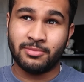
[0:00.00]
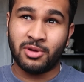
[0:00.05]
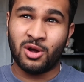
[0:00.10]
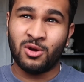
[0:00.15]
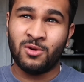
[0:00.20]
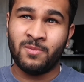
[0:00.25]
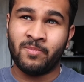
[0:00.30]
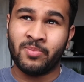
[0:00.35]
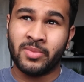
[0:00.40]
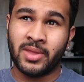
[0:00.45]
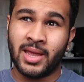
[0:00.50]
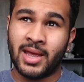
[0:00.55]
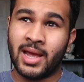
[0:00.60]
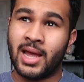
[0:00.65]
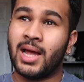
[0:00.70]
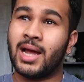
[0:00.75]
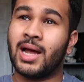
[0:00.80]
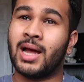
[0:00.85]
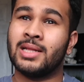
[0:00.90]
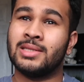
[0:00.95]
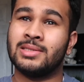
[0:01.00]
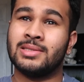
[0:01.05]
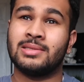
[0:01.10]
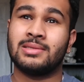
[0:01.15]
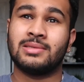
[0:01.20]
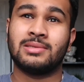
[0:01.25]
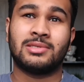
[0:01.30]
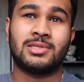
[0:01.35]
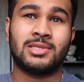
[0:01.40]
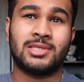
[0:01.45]
bowl and
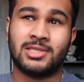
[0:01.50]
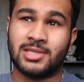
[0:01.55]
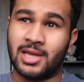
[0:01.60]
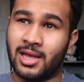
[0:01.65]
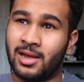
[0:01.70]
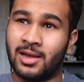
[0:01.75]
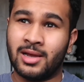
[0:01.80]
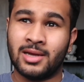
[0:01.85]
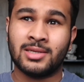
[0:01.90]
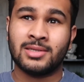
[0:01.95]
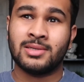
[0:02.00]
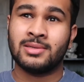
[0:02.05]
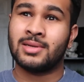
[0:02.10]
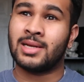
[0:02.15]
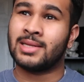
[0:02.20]
stirred